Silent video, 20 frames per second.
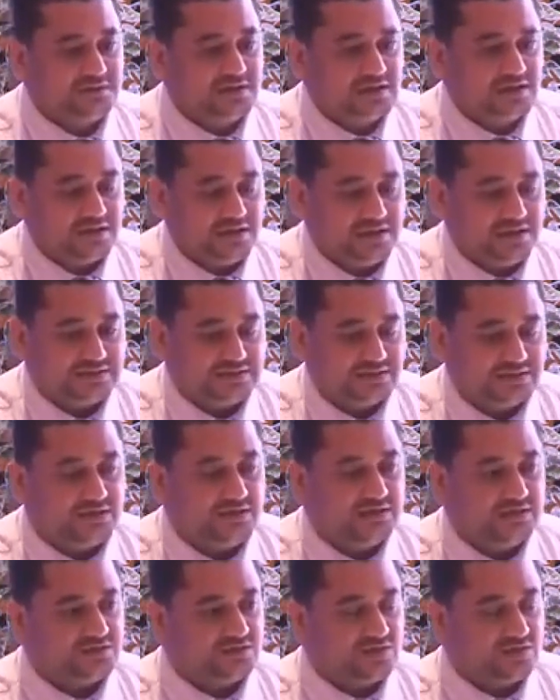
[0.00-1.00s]
clustering,
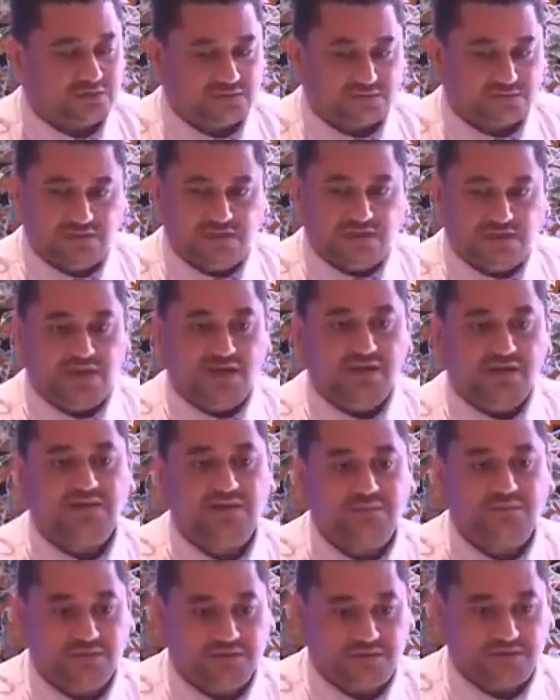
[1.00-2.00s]
is not
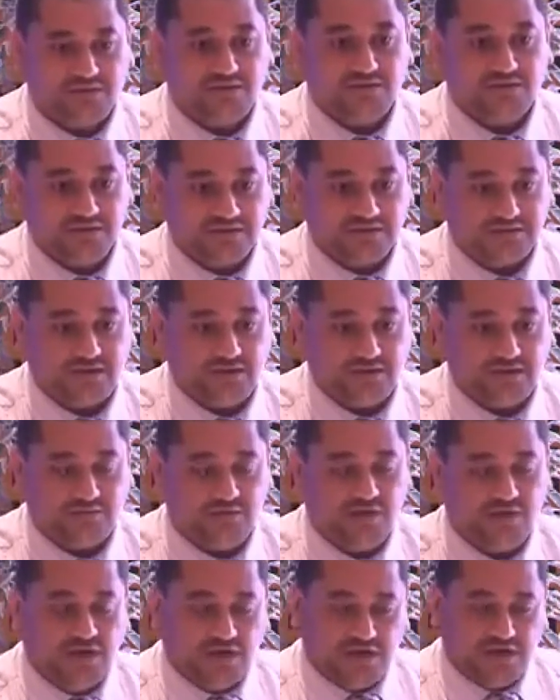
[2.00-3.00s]
independent in itself.
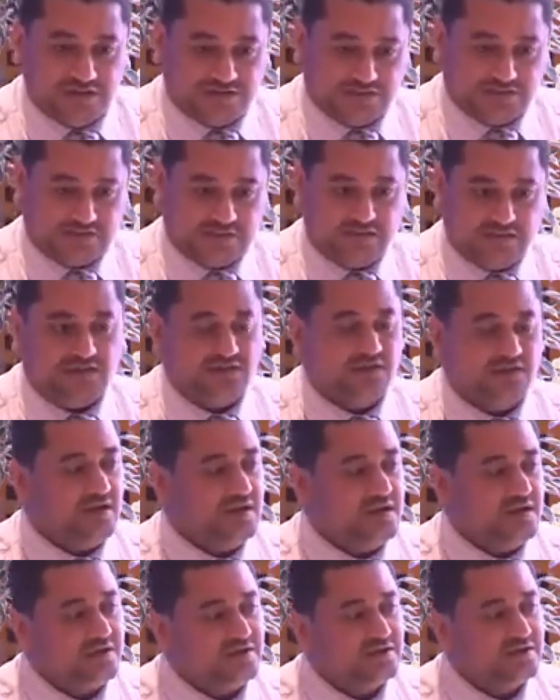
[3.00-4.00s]
It still
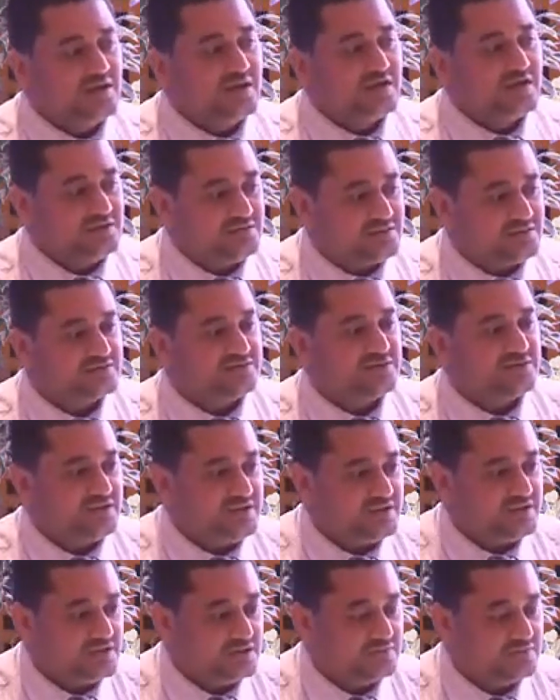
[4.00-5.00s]
need another
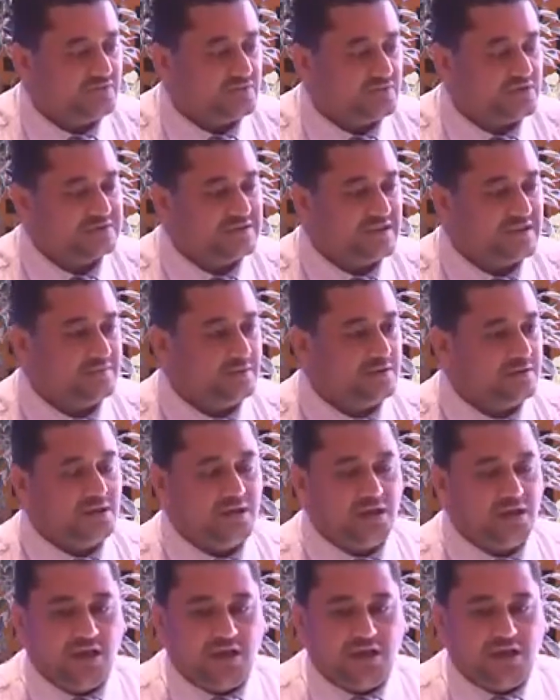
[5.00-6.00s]
technique, for example,
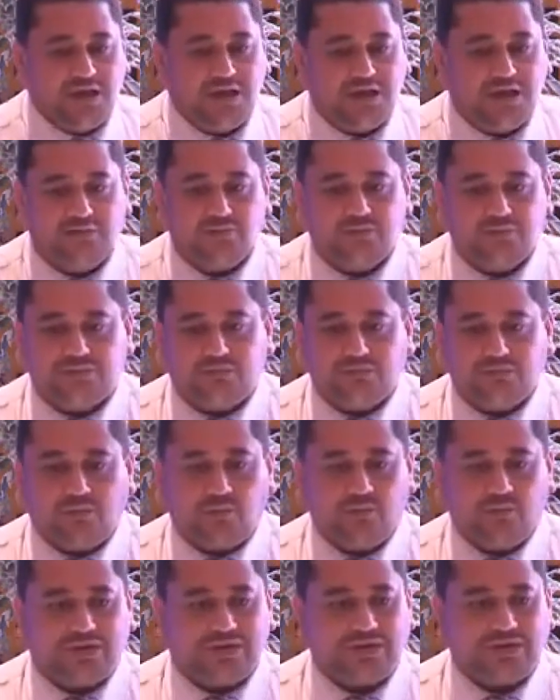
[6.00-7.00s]
how
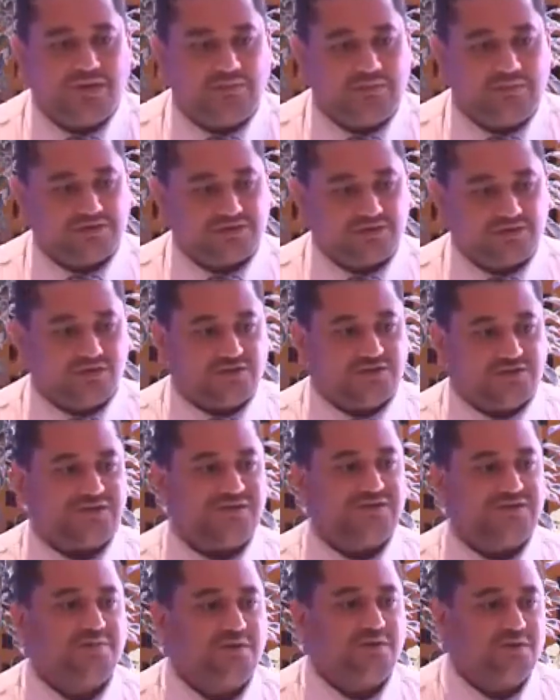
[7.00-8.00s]
we can measuring the
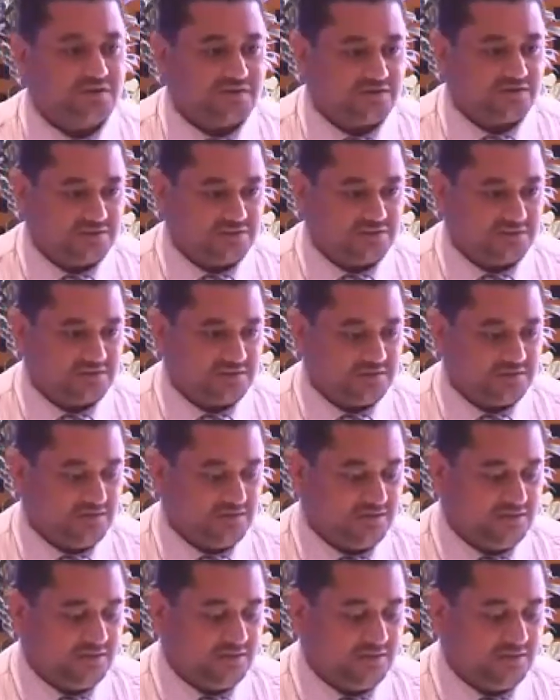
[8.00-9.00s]
similarities.
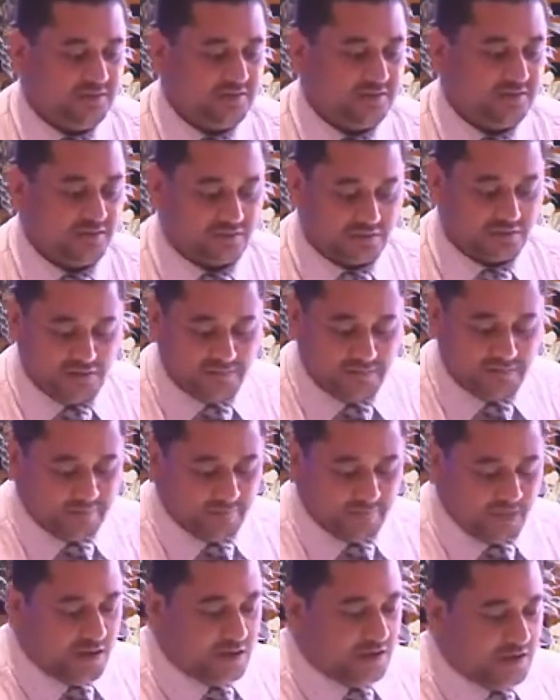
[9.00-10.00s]
Okay,
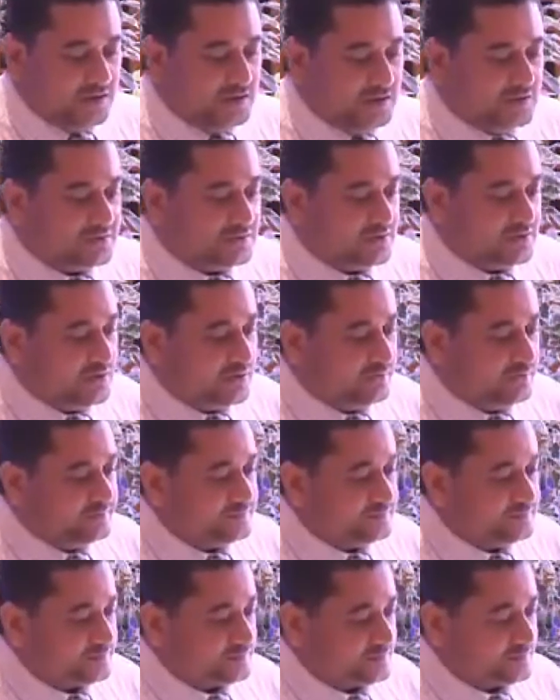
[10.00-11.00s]
so
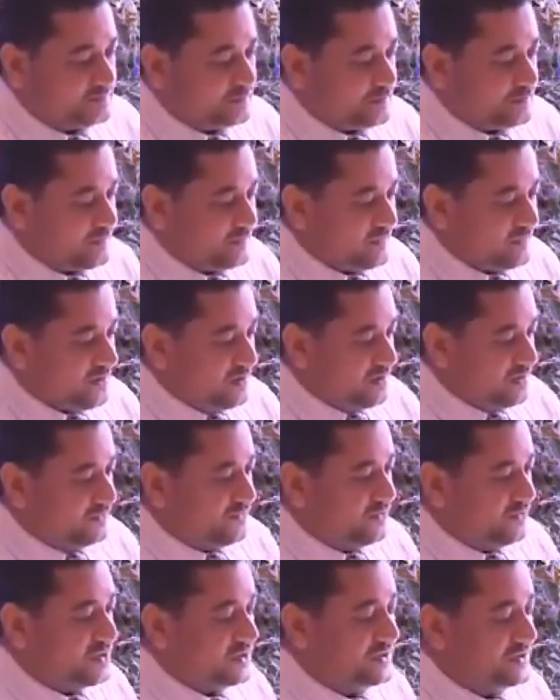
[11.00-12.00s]

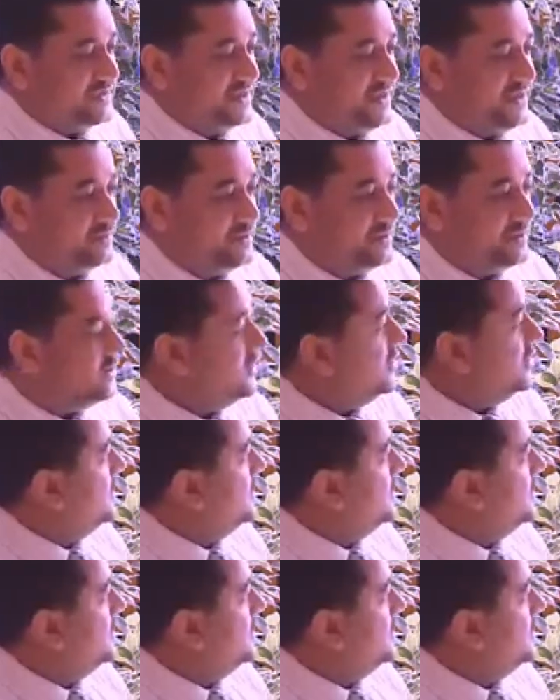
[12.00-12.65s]
for example,